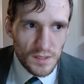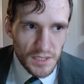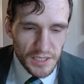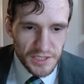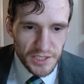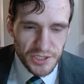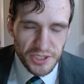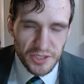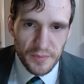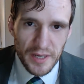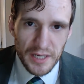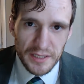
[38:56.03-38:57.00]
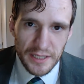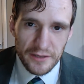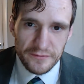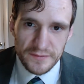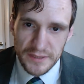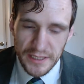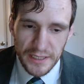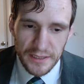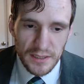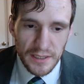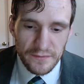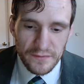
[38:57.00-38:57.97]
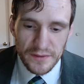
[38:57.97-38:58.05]
attention you're paying to how fleeting
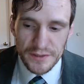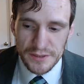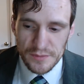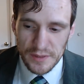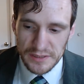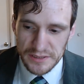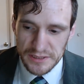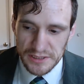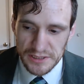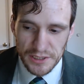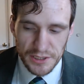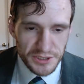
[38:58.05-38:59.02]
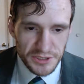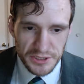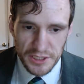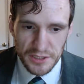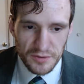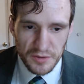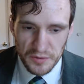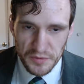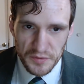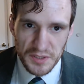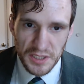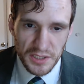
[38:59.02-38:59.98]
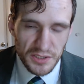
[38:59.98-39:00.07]
life is, because it's easy to just get into a
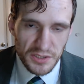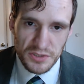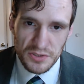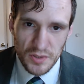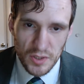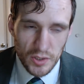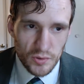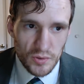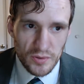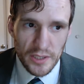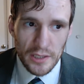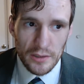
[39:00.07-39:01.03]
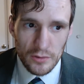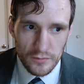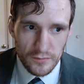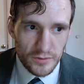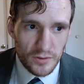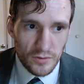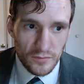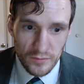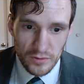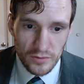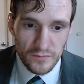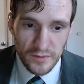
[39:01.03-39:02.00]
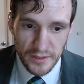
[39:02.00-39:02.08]
routine and do that over and over and
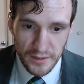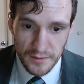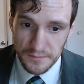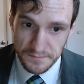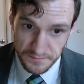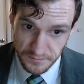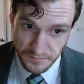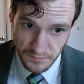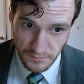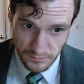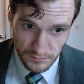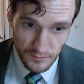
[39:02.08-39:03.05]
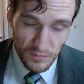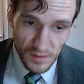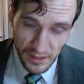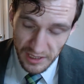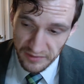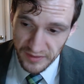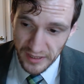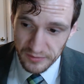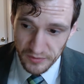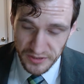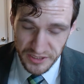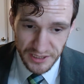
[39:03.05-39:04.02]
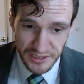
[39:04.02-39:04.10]
over again. And if that
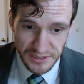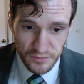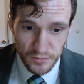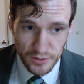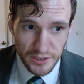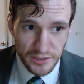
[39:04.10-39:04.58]
routine isn't working